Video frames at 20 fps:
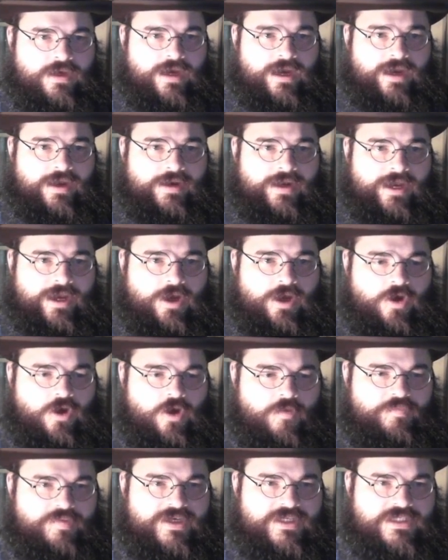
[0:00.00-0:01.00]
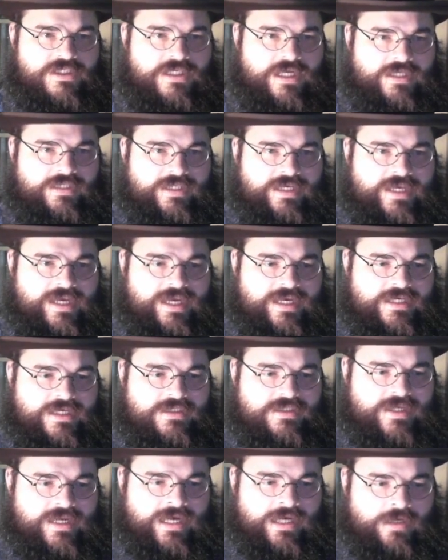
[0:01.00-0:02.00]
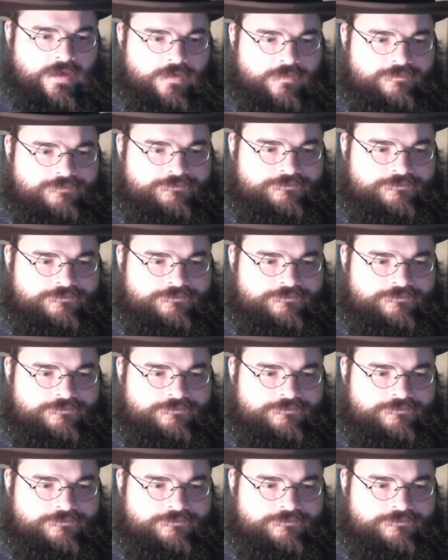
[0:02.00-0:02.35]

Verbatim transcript: And I hope it's not the case now.